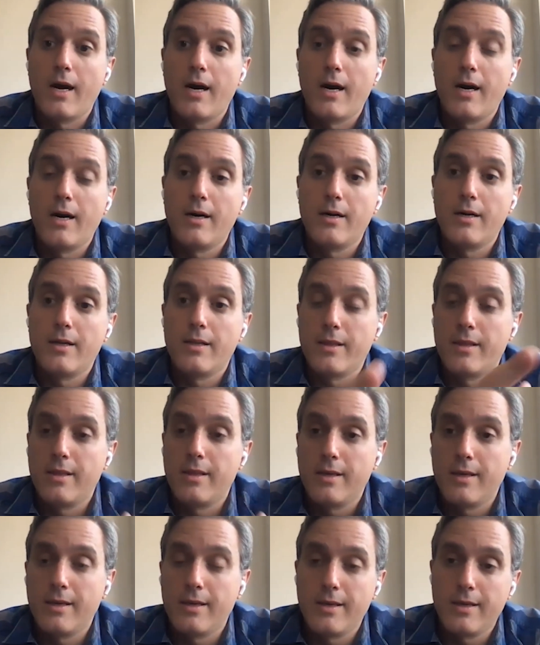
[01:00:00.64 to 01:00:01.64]

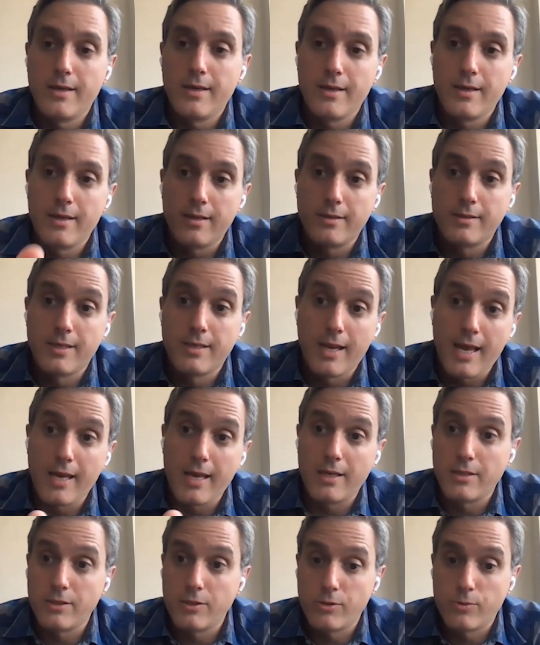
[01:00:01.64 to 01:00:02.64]

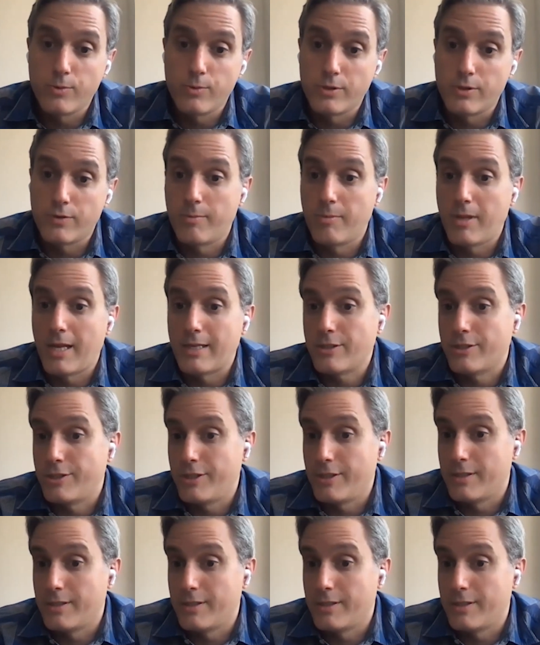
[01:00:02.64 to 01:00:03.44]
Today's was from Las